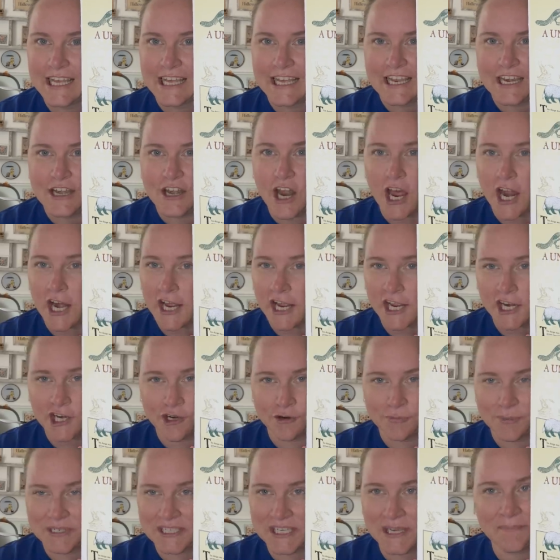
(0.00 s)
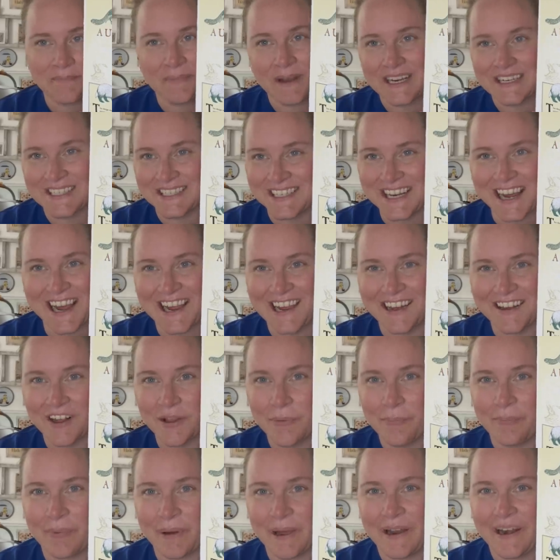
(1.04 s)
Not 100% my style,
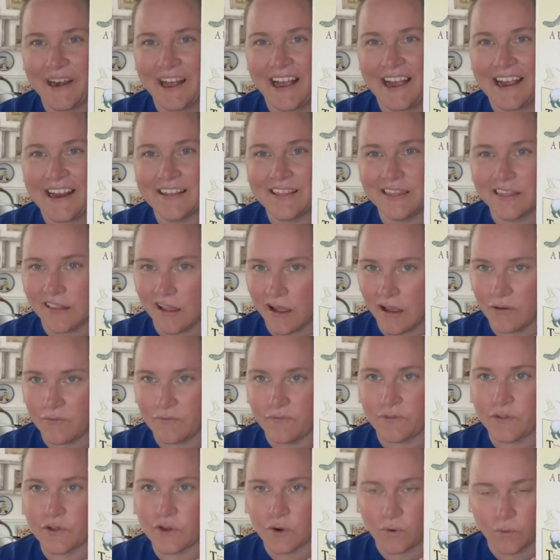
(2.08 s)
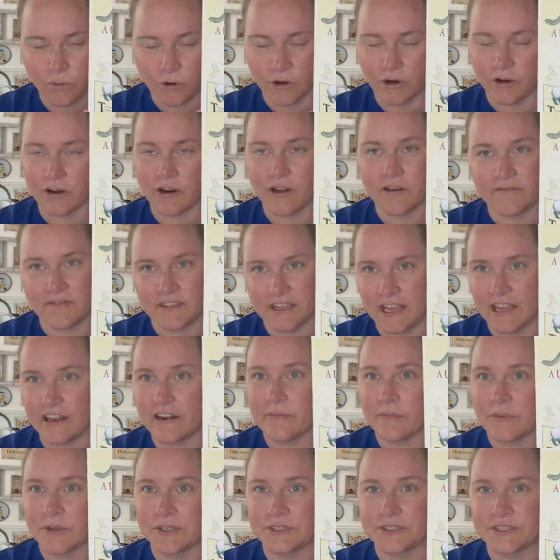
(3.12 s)
but I love the quirk of the
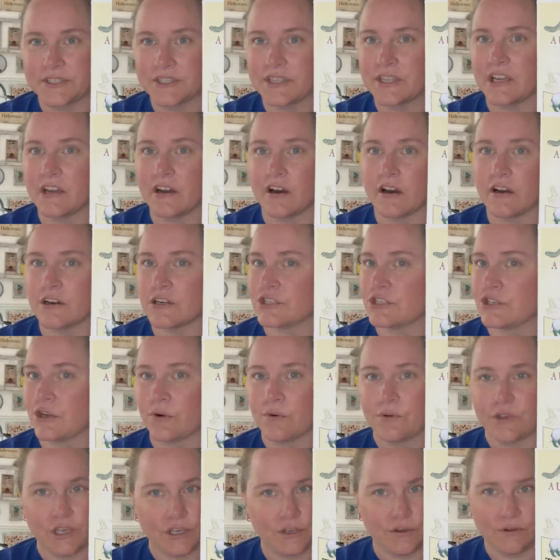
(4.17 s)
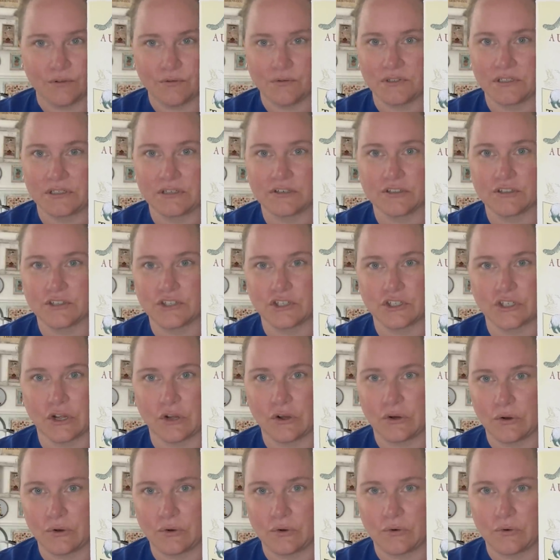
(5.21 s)
animals. They are so cute,
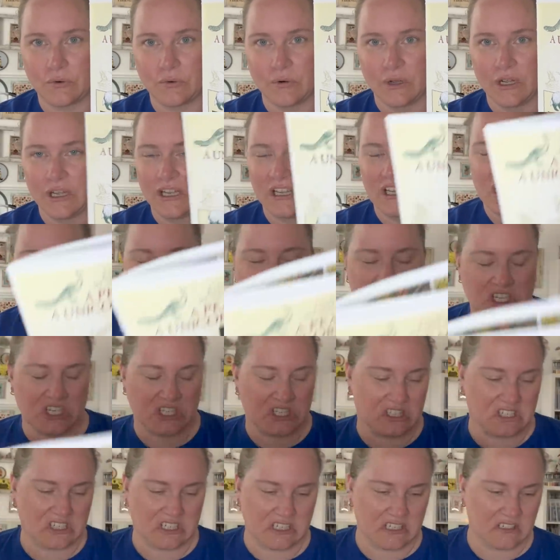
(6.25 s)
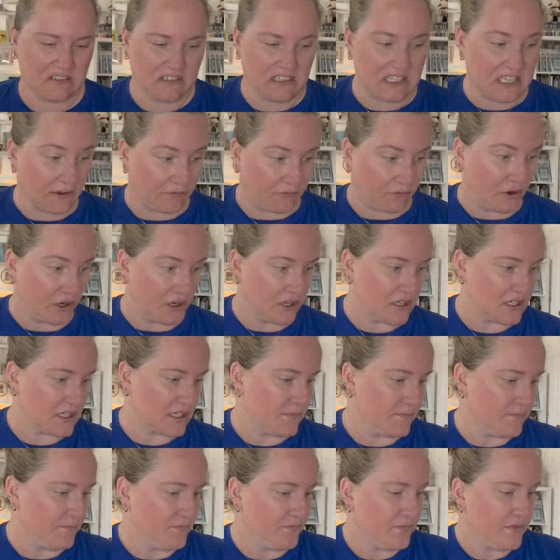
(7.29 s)
so just different.
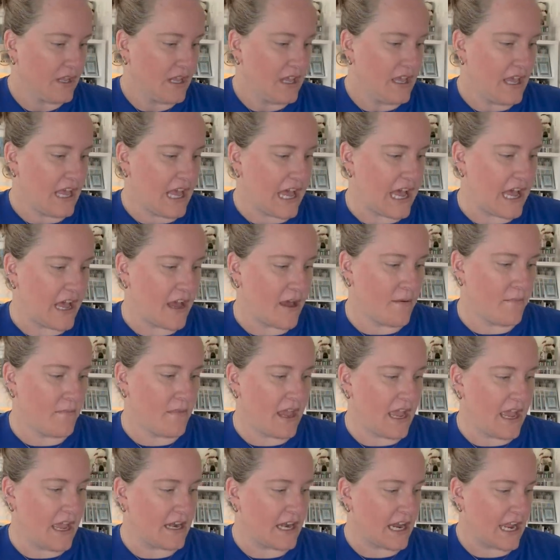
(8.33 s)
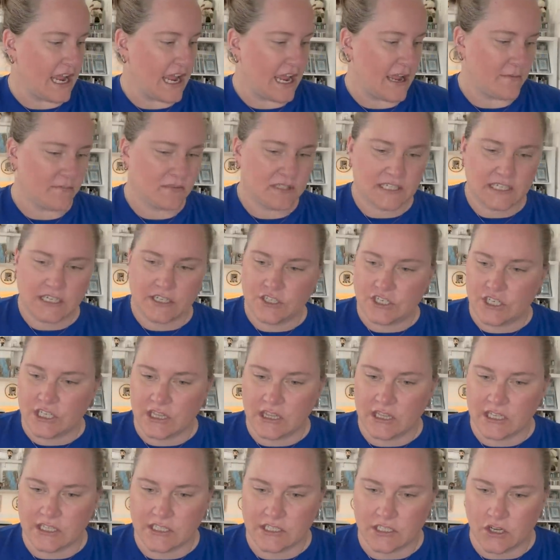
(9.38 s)
And I am stitching
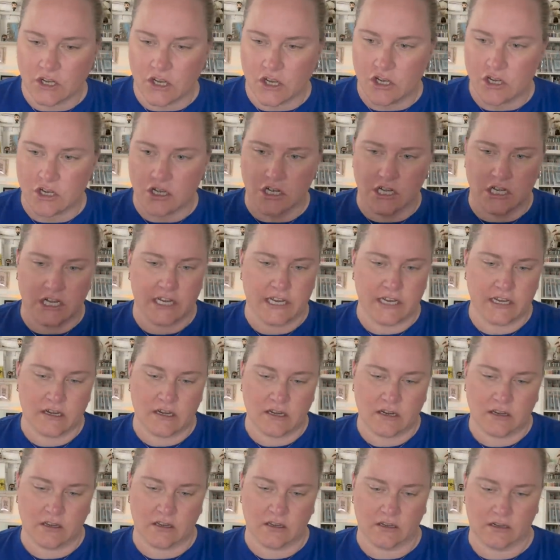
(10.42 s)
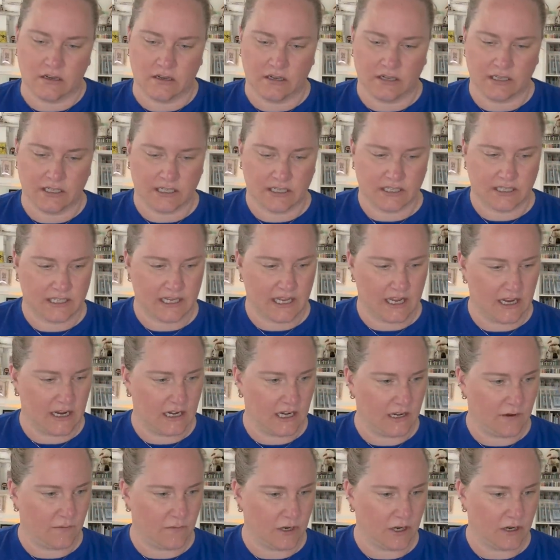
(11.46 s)
this on, does it say
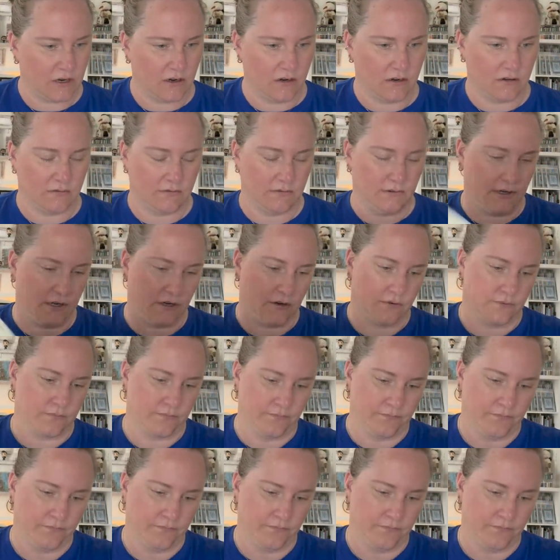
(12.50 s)
anywhere? No.